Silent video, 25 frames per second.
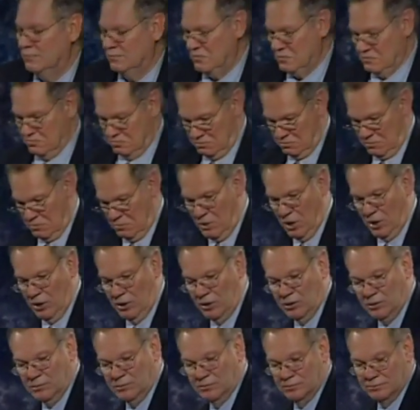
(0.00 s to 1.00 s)
Miracle.
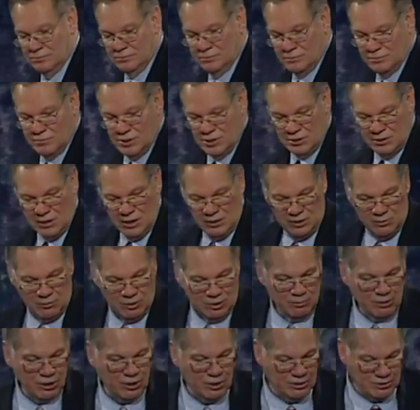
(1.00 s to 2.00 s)
Just nothing but a
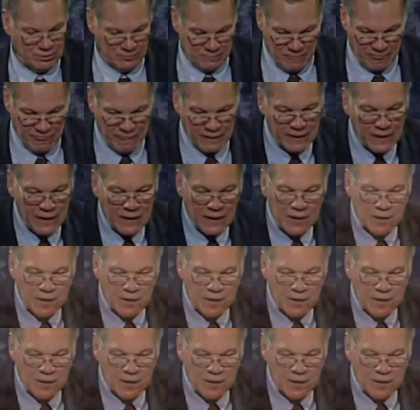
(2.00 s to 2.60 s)
miracle. There